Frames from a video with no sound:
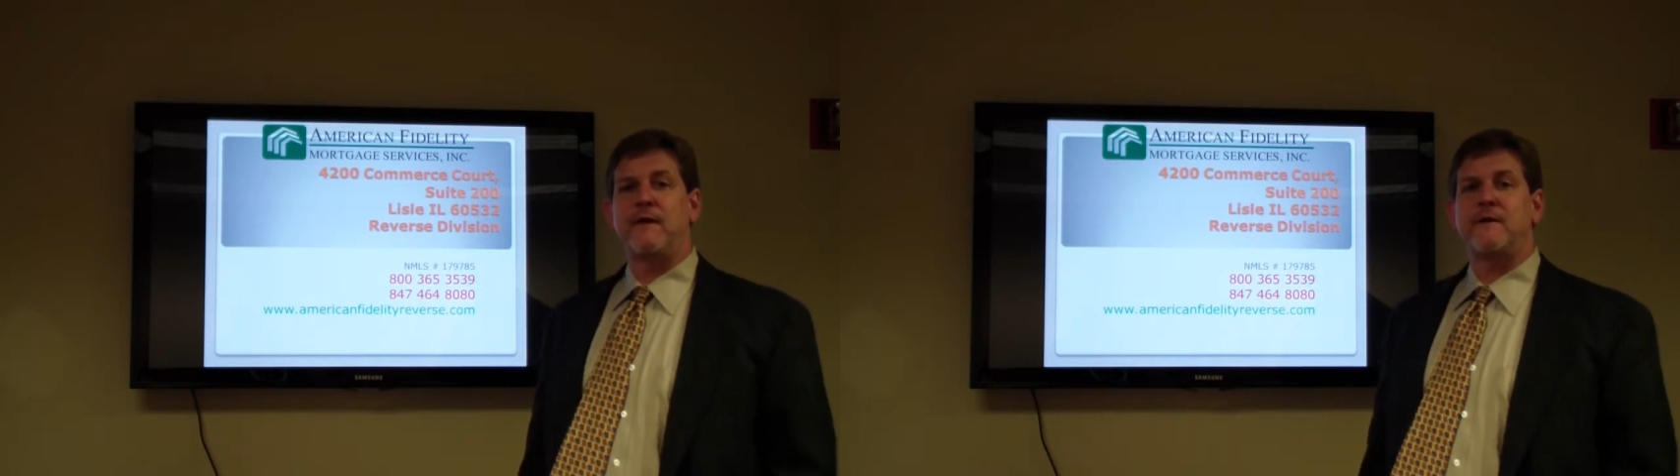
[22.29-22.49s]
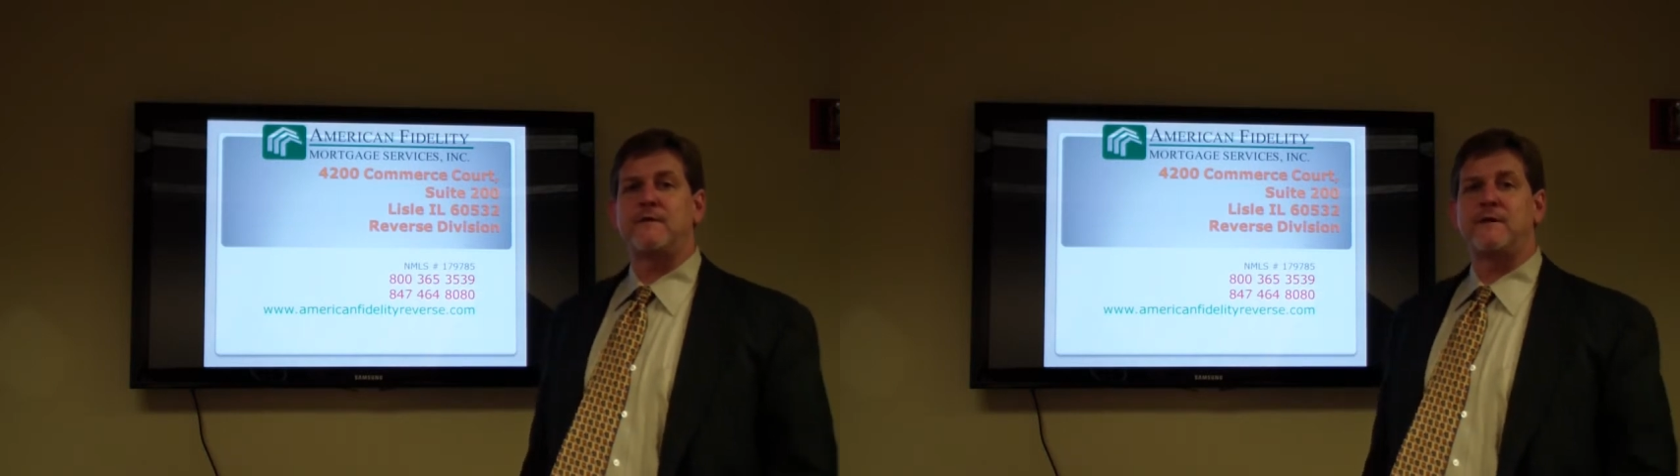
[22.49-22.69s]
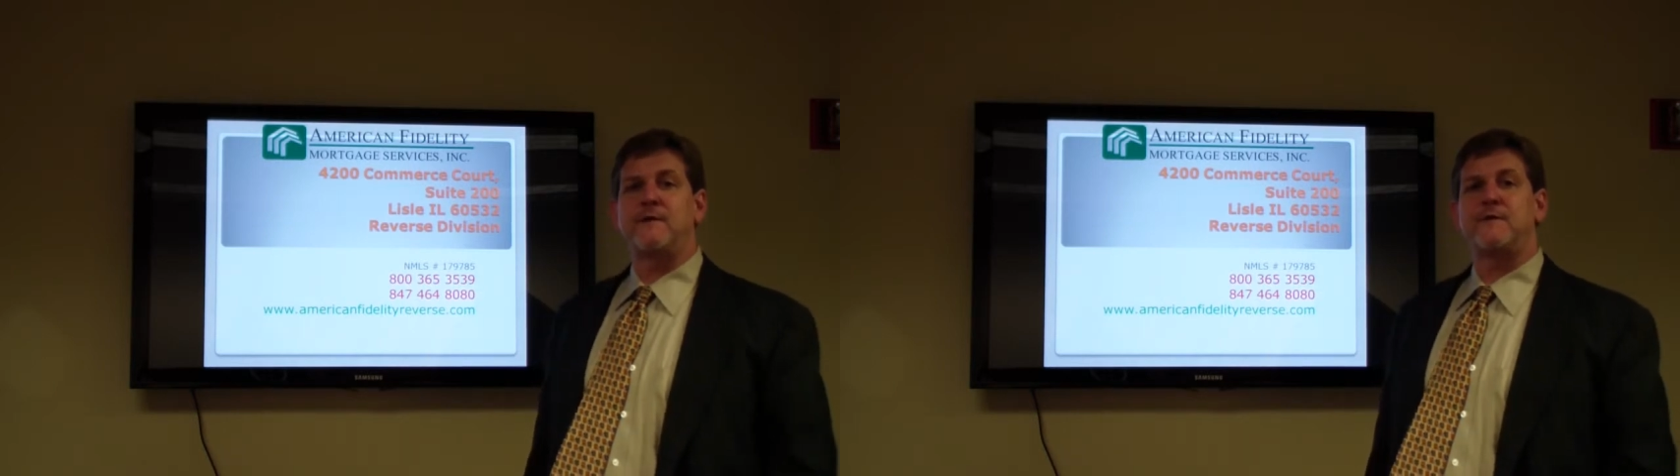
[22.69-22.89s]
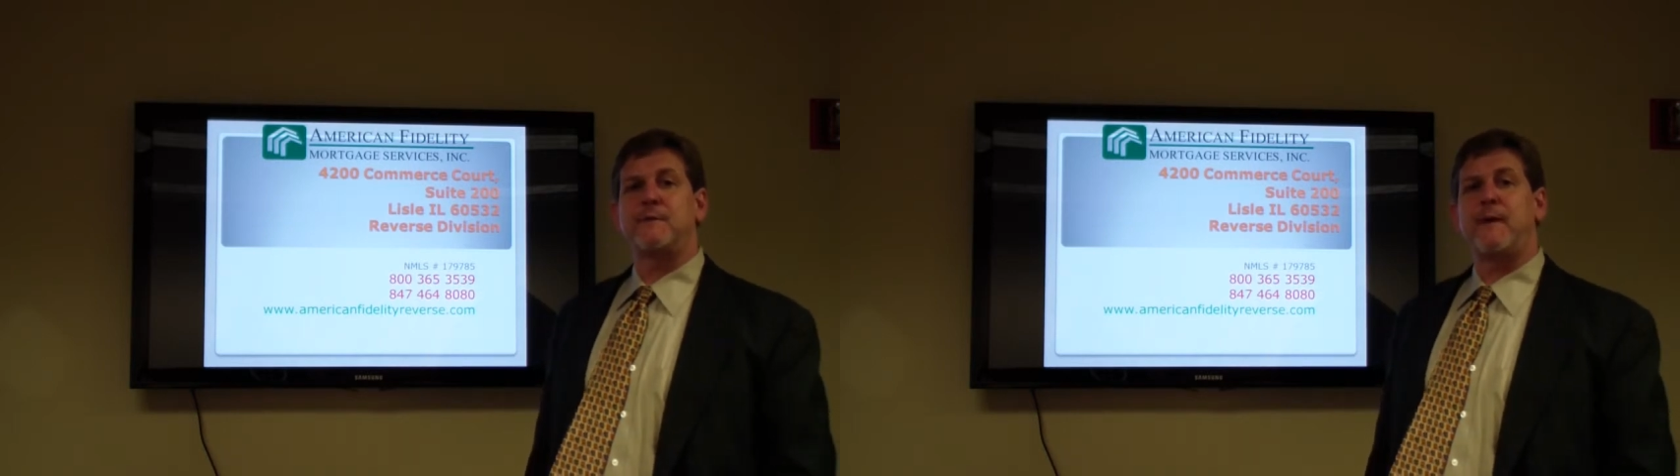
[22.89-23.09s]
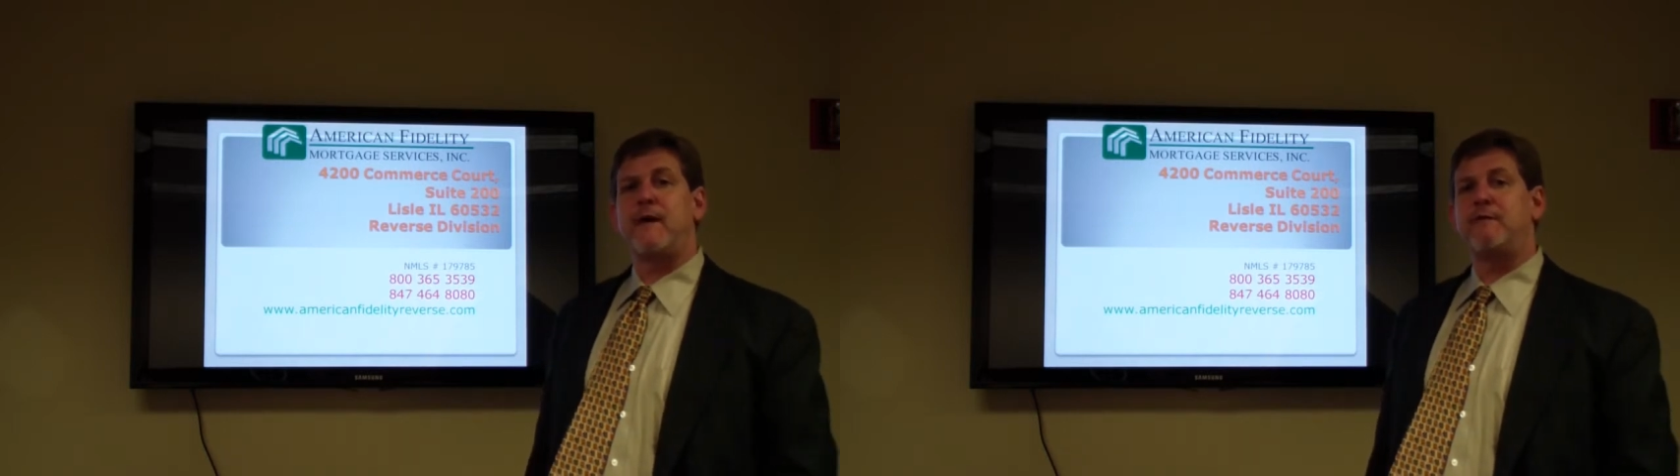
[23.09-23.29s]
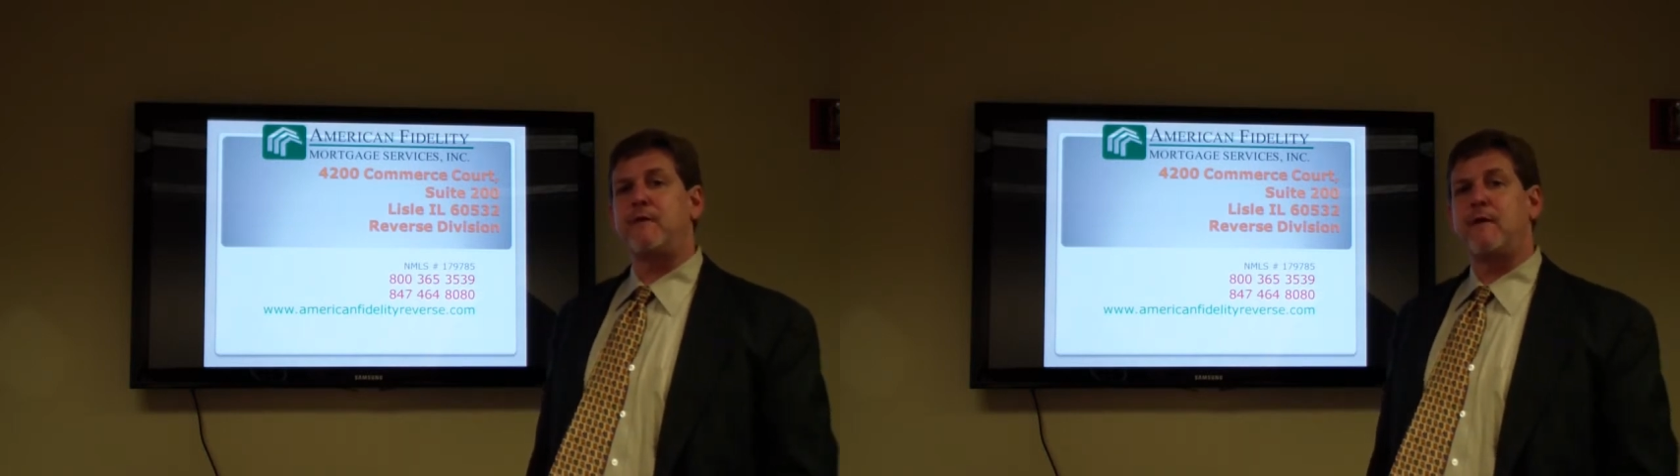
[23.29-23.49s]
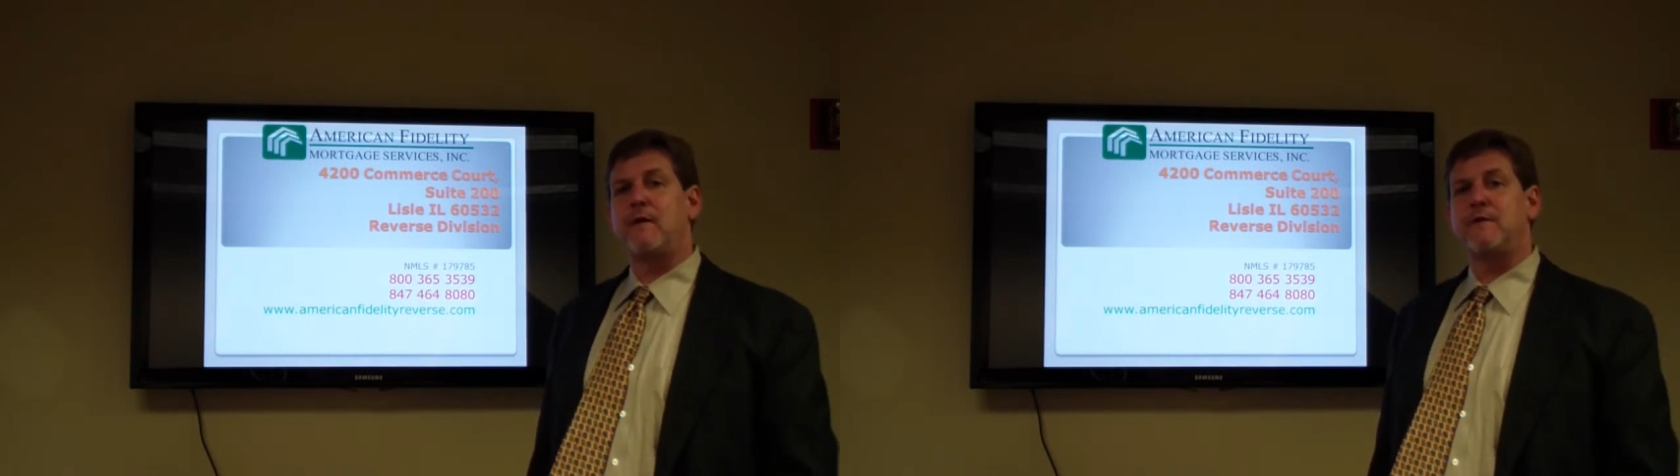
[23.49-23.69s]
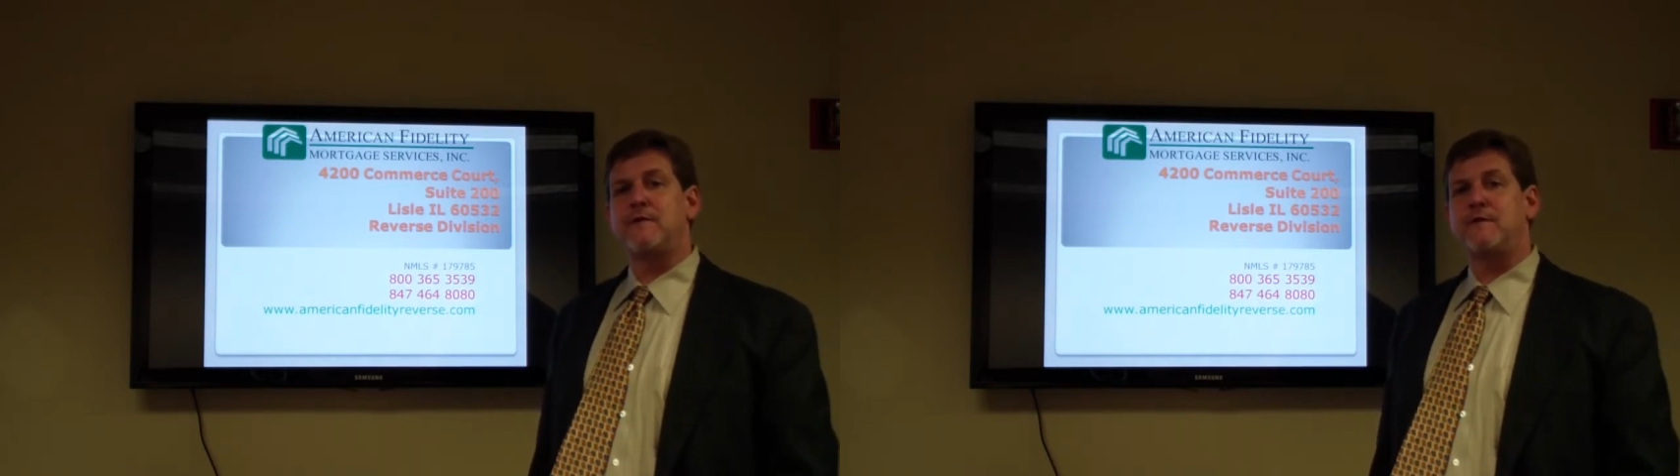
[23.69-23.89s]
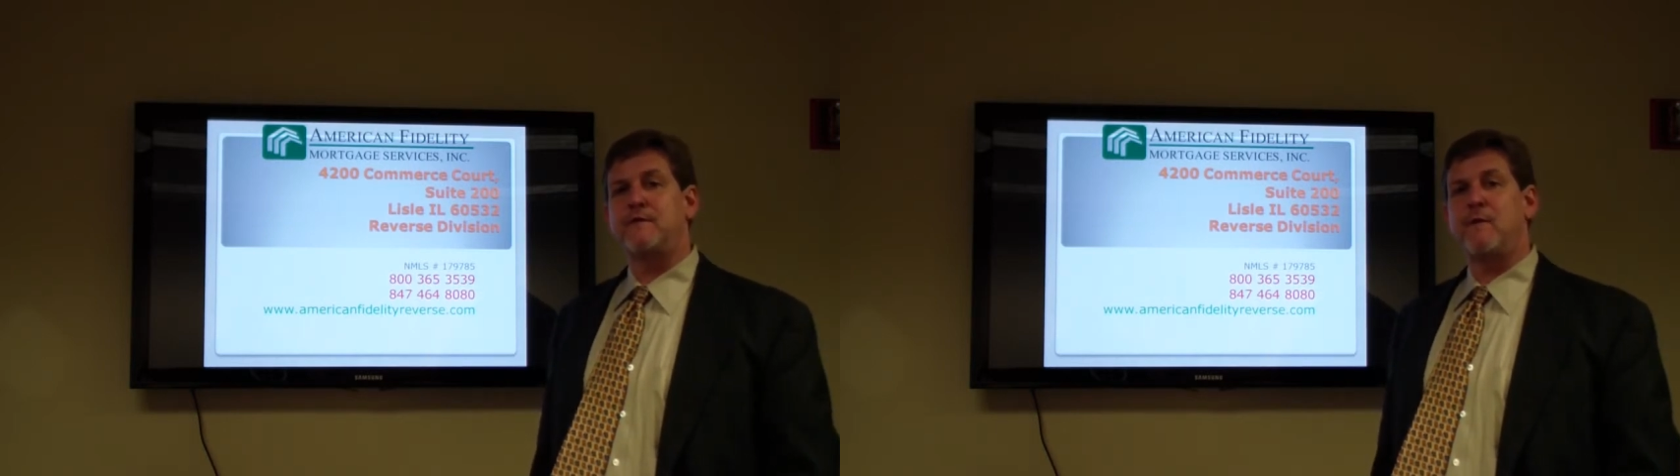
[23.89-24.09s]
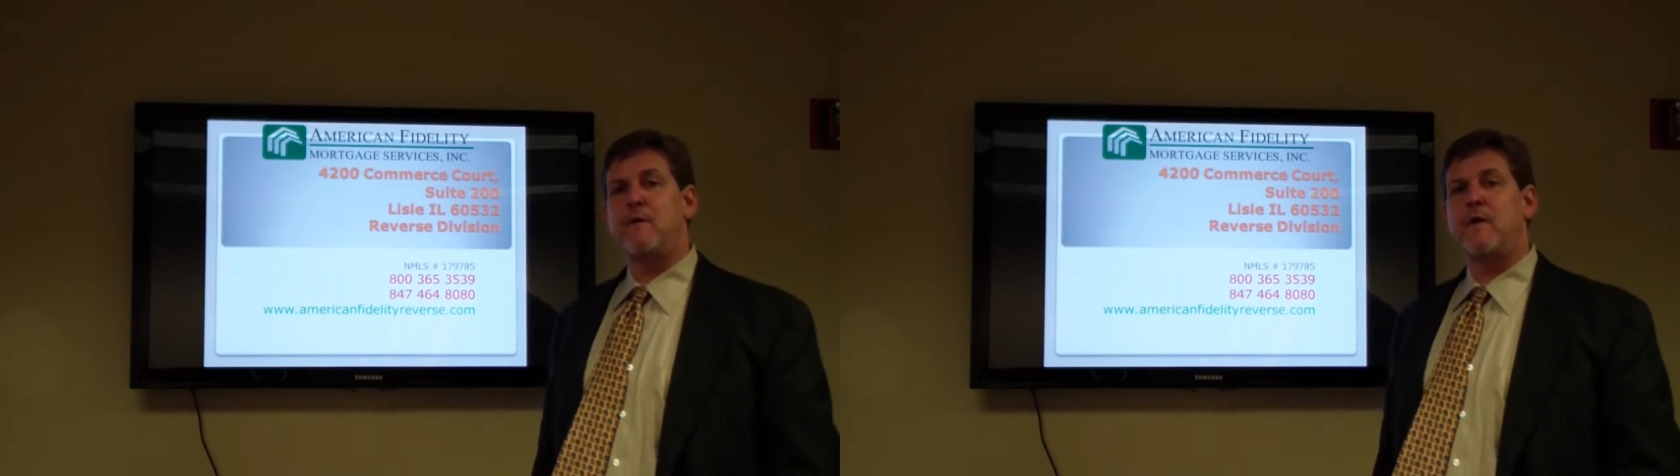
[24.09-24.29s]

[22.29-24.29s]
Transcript: in case seniors are paying for long distance phone